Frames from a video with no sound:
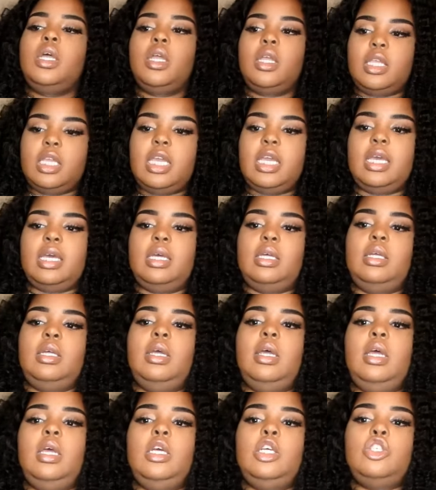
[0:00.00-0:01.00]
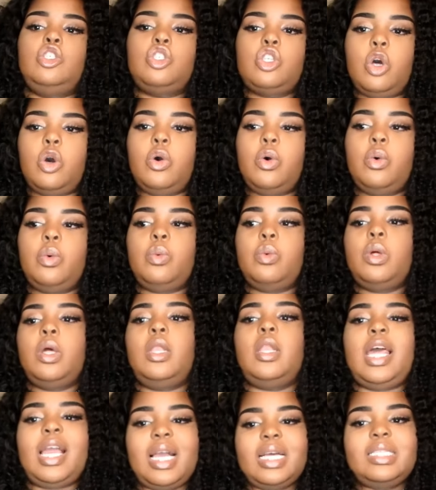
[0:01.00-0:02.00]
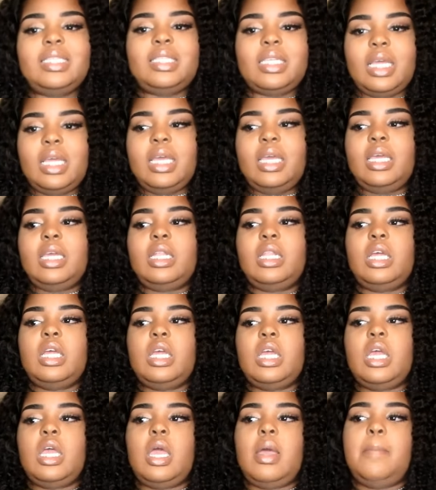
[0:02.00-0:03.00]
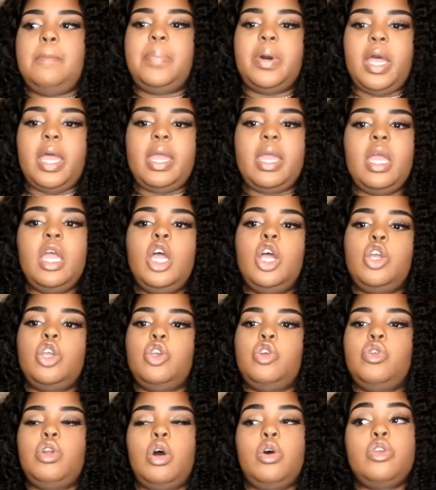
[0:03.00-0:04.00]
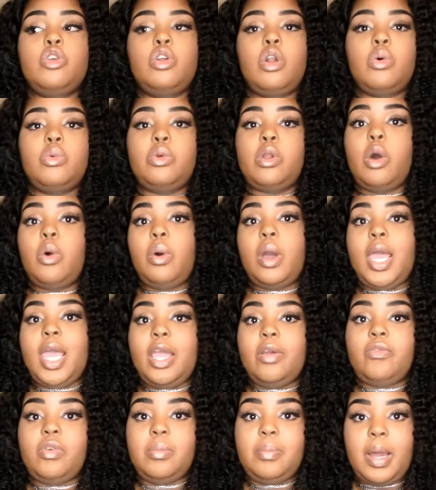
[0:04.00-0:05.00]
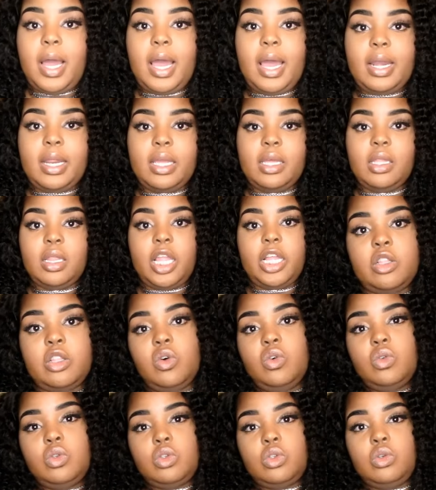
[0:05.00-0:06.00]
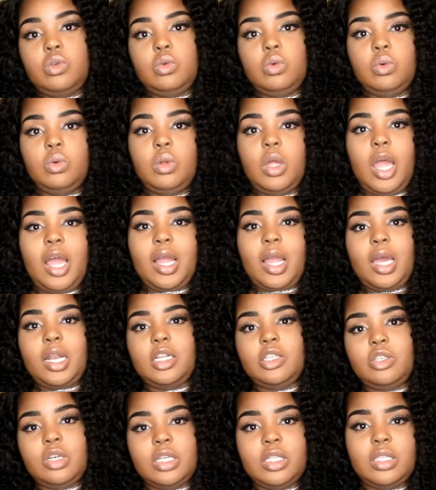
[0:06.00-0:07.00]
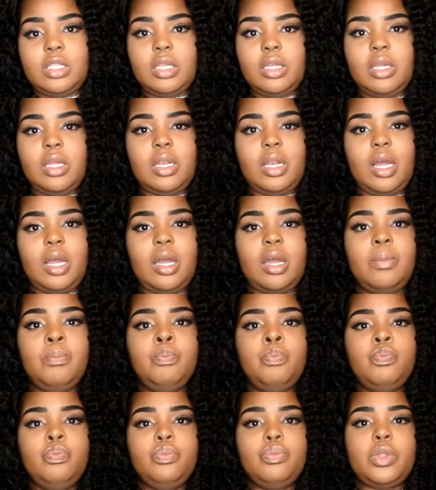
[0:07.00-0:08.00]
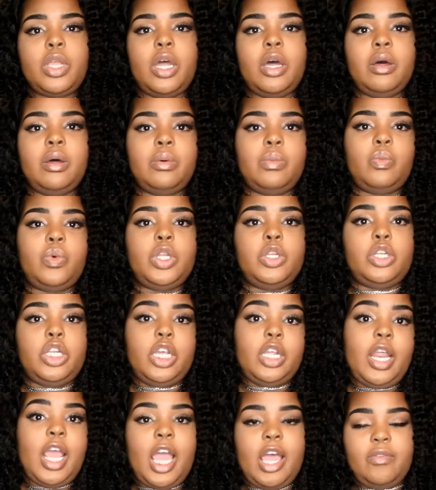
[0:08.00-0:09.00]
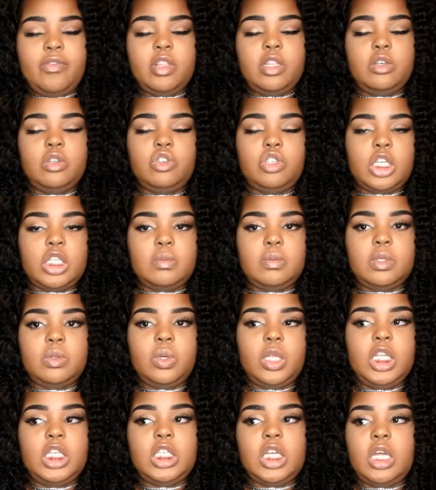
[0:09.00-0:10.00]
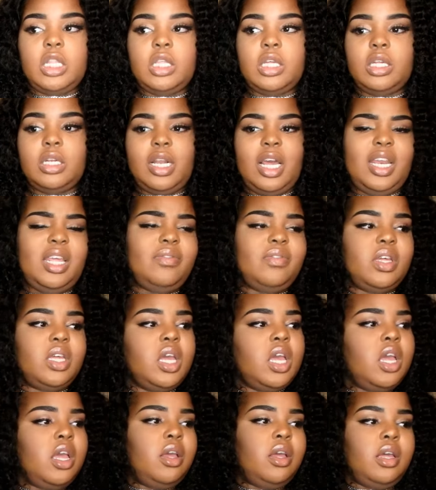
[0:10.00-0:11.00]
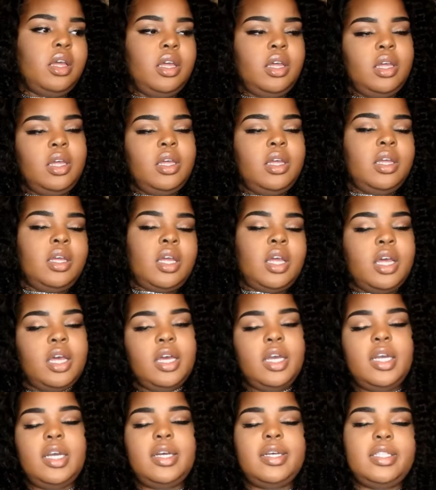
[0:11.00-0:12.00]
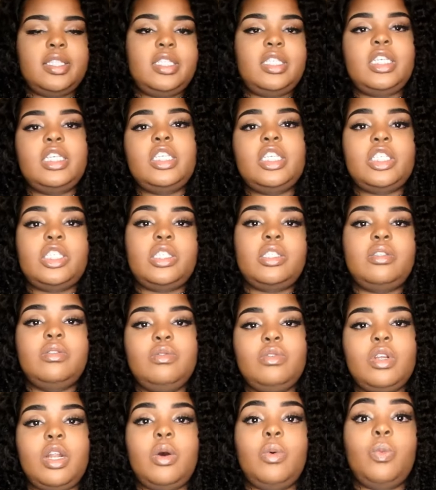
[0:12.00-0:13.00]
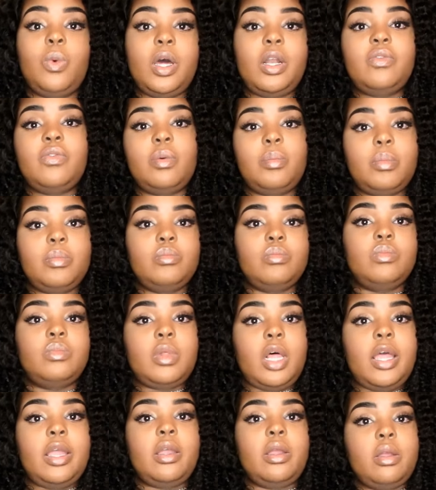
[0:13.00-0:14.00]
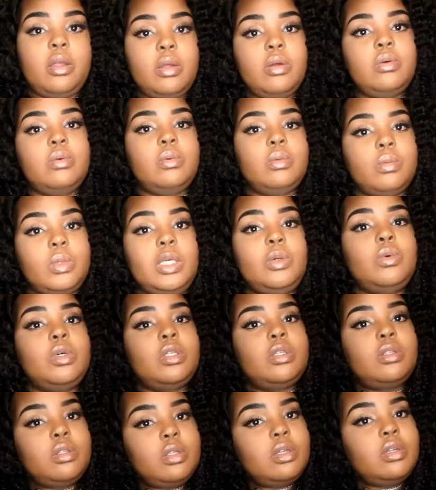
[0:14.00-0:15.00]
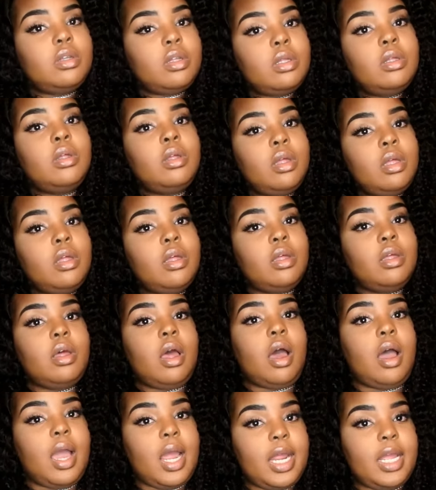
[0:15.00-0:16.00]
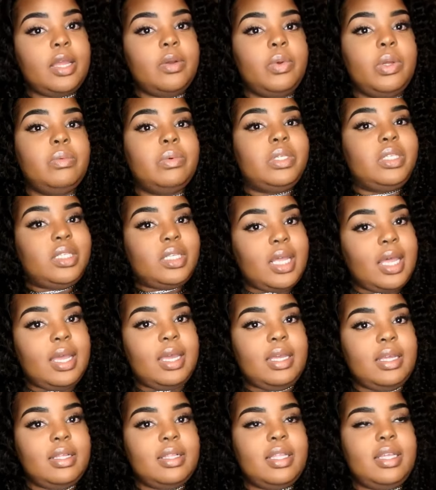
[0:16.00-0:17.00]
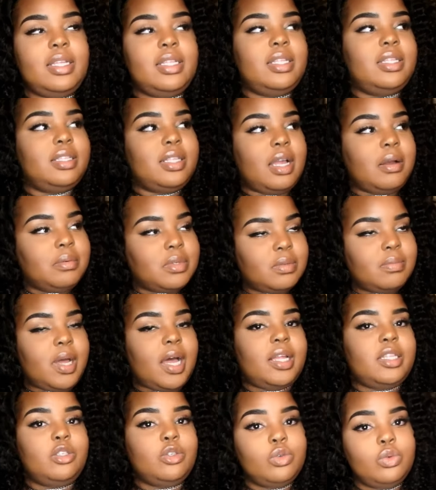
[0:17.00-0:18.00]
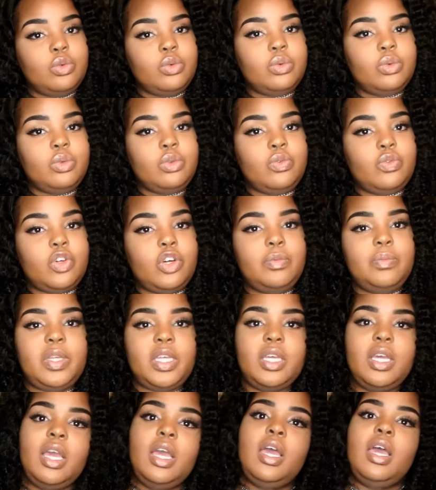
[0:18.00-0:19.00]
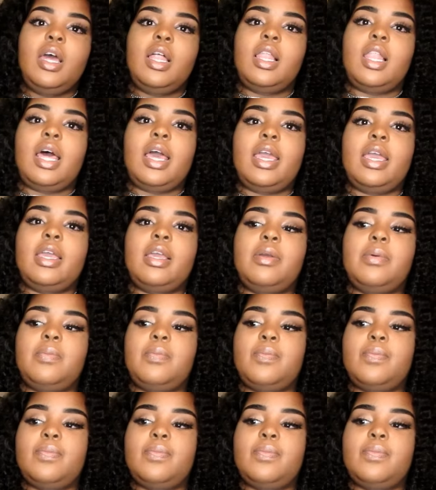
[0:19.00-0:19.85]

Yeah. So, like I said, but you know, you don't know everybody. those two, I kinda trusted, and we did have a little trust between each other. Not even just, you know, one of them, like, we was tight. Like, that was my dude, you feel me? Like,